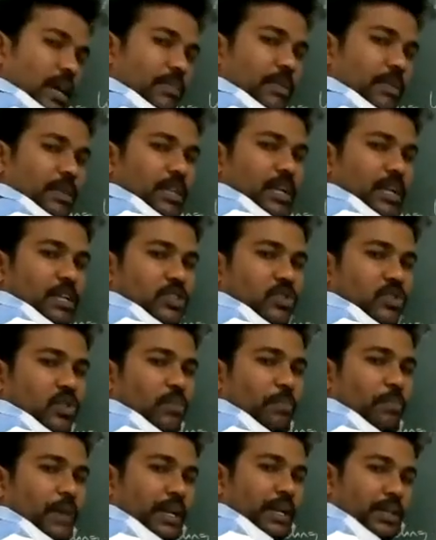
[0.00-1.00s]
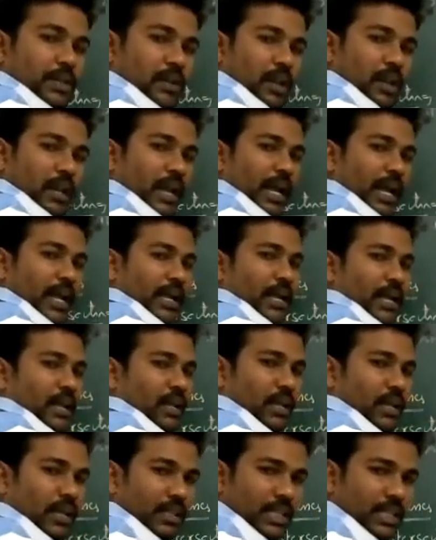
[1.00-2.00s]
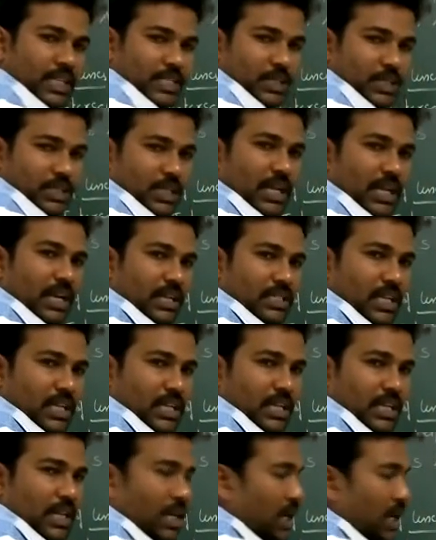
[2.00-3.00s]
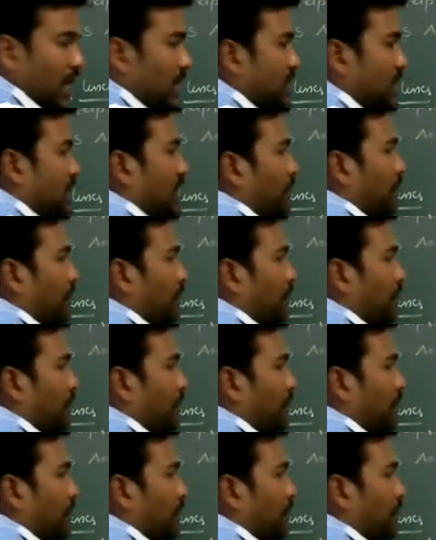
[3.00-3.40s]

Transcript: mean there is no particular angle in this intersecting lines.